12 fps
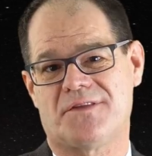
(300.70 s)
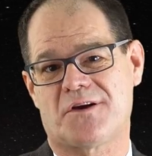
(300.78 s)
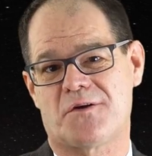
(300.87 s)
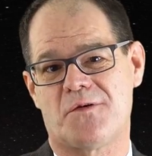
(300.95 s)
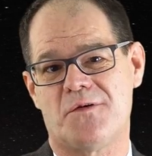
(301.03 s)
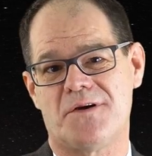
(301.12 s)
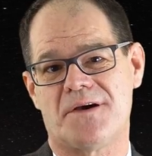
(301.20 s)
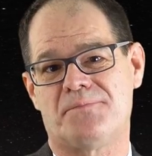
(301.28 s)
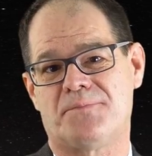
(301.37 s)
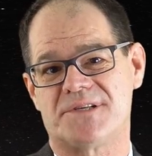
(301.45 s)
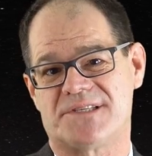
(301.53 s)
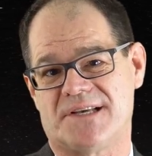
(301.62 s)
that the corona
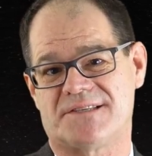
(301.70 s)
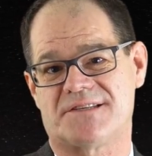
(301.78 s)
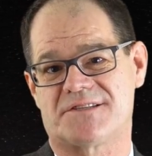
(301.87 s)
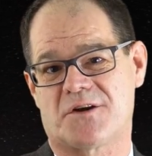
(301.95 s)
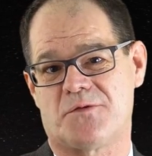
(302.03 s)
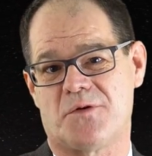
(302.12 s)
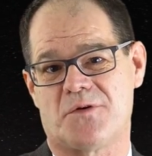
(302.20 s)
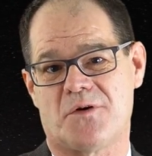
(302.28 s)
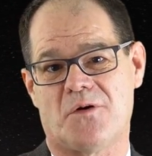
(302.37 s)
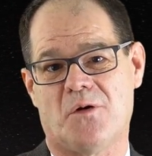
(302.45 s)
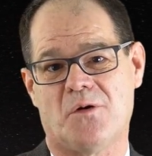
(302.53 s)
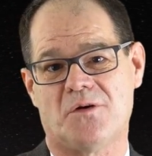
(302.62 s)
possesses
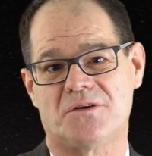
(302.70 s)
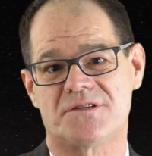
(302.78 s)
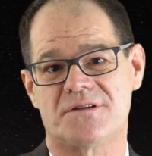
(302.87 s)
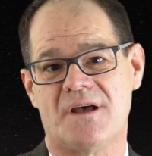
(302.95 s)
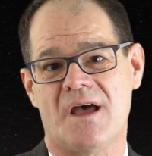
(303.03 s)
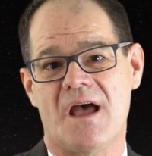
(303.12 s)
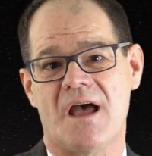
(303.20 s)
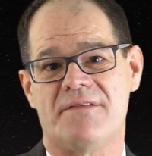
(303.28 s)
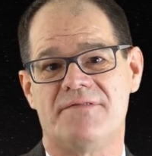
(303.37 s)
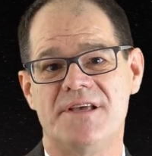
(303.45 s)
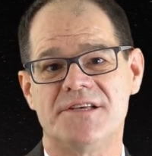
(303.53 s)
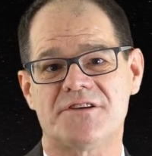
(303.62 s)
corona holes.
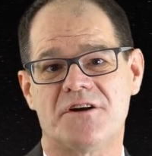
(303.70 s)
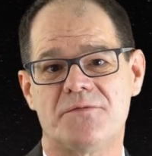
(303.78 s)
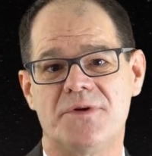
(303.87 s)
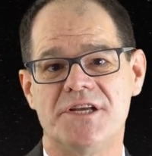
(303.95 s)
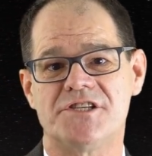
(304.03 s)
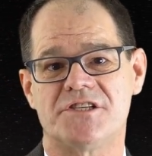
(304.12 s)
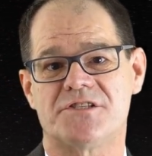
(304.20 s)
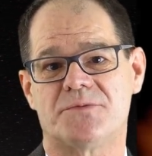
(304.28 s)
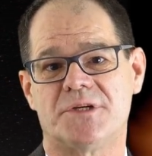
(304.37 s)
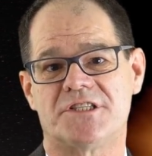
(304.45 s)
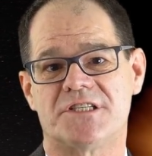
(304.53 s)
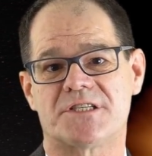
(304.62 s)
These are regions
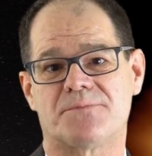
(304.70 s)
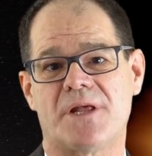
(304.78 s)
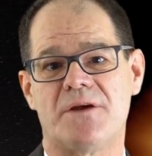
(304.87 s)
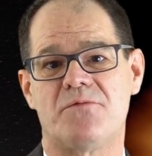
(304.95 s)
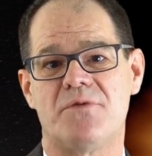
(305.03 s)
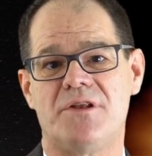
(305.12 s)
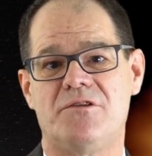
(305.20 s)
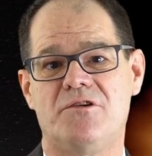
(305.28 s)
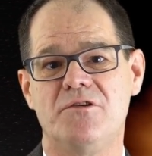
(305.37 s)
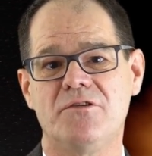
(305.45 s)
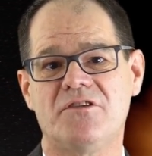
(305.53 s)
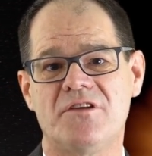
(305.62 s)
which display
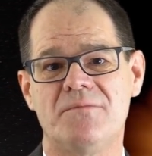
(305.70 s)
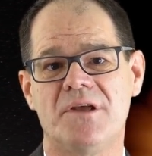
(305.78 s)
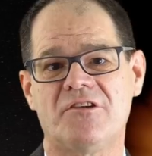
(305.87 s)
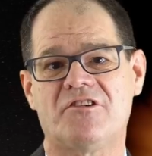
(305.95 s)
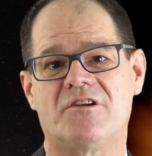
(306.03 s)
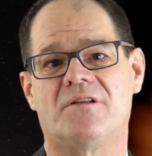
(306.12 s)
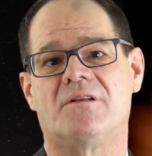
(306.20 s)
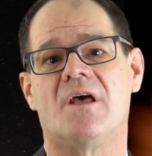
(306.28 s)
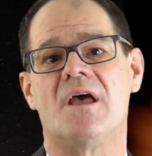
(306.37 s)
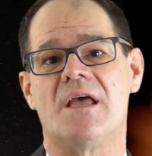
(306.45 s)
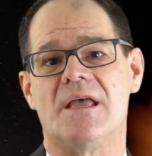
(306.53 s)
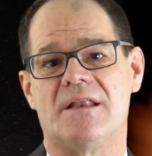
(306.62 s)
reduced emission
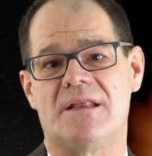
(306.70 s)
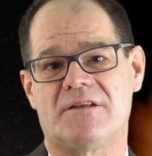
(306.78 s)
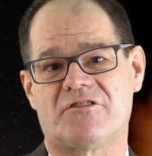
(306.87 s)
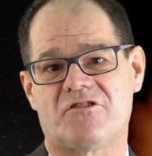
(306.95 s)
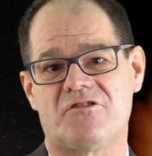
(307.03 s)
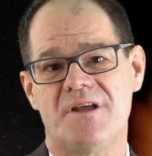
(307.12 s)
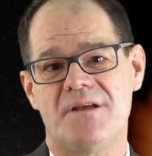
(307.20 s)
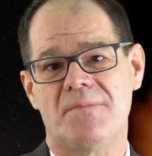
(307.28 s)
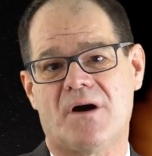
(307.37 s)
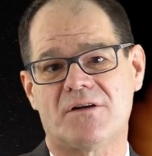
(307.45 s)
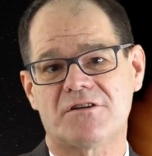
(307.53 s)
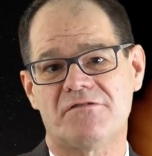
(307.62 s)
in
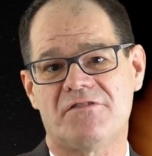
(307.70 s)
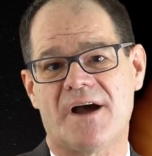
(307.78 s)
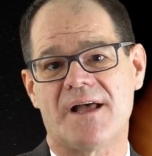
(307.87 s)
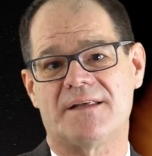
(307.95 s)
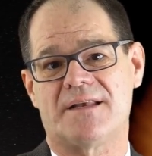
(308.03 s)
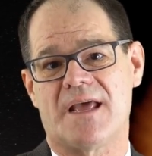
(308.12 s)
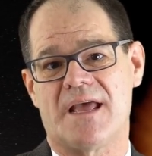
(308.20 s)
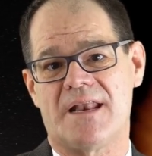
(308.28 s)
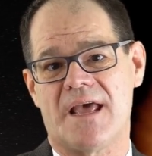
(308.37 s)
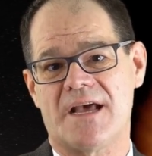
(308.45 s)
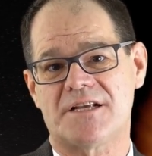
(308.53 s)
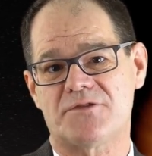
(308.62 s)
extreme ultraviolet
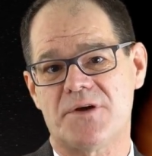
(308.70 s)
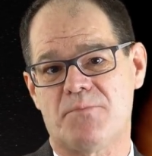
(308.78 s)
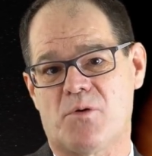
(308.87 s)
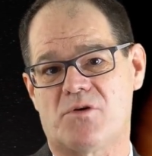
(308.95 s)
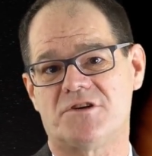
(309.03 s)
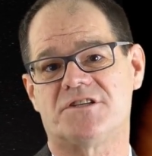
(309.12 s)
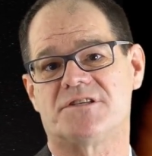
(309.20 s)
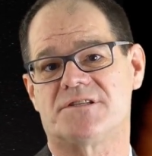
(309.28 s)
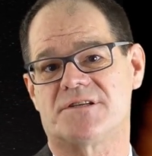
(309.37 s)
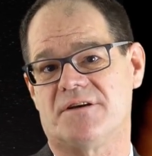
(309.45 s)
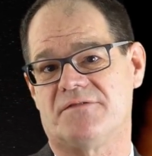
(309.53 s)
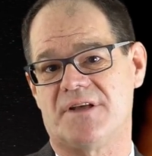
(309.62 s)
and X-ray
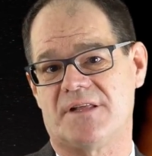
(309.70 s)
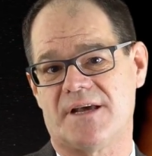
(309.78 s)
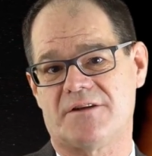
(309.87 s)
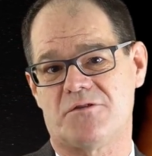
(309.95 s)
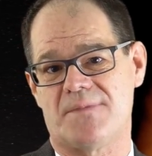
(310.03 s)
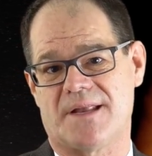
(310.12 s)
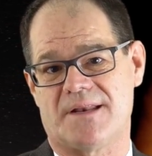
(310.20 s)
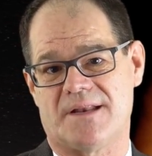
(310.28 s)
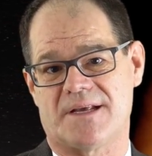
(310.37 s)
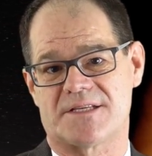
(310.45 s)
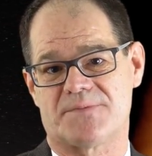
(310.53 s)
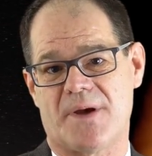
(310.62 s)
portions of the
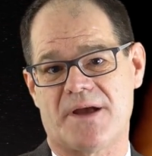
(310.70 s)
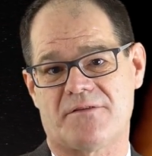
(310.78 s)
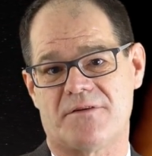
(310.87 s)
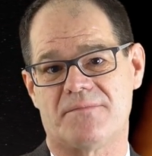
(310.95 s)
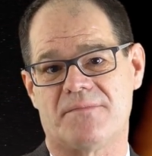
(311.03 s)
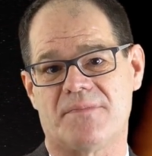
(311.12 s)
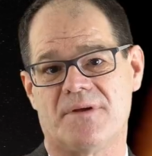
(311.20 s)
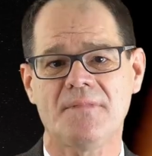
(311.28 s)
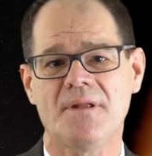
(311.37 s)
electromagnetic spectrum.